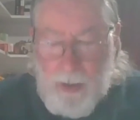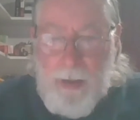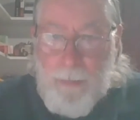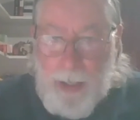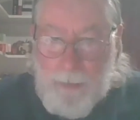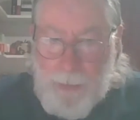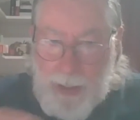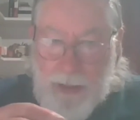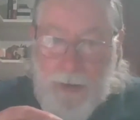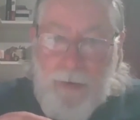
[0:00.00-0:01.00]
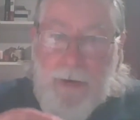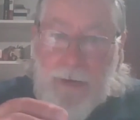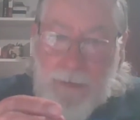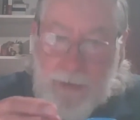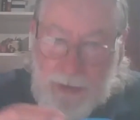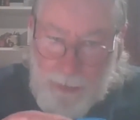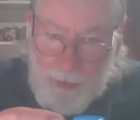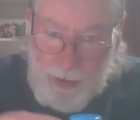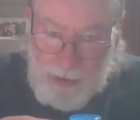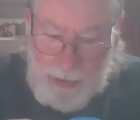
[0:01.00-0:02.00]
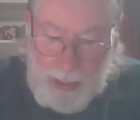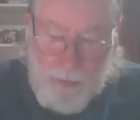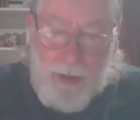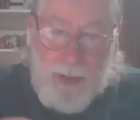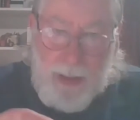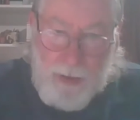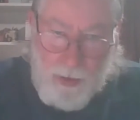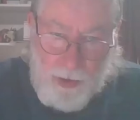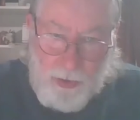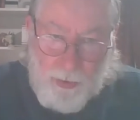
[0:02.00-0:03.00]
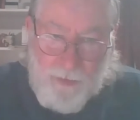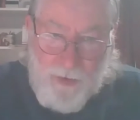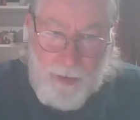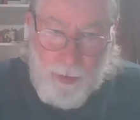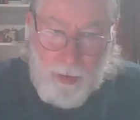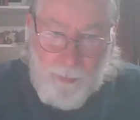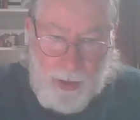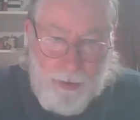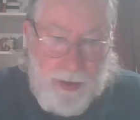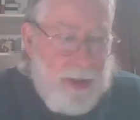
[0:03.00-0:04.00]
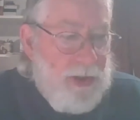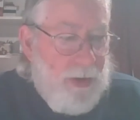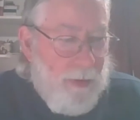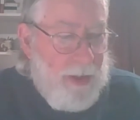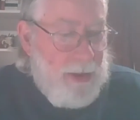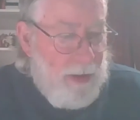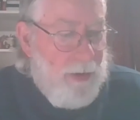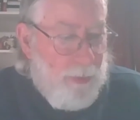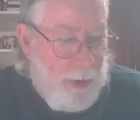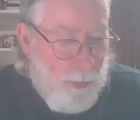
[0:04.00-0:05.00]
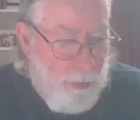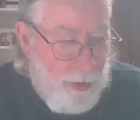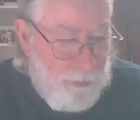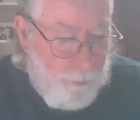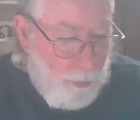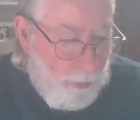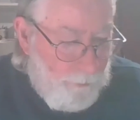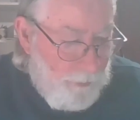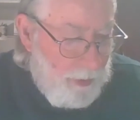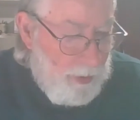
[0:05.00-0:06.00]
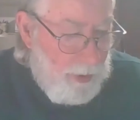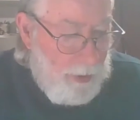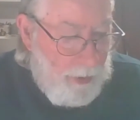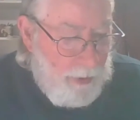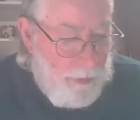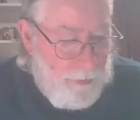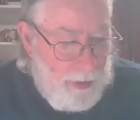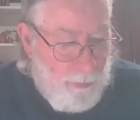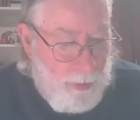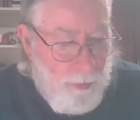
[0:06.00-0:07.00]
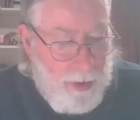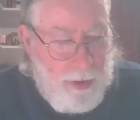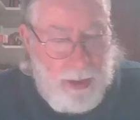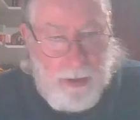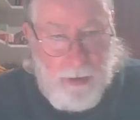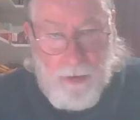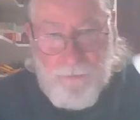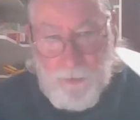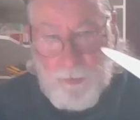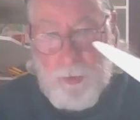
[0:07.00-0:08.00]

pipette some of this out into the 35 millimeter dish so it's 3/4 full. Then we want to take our filter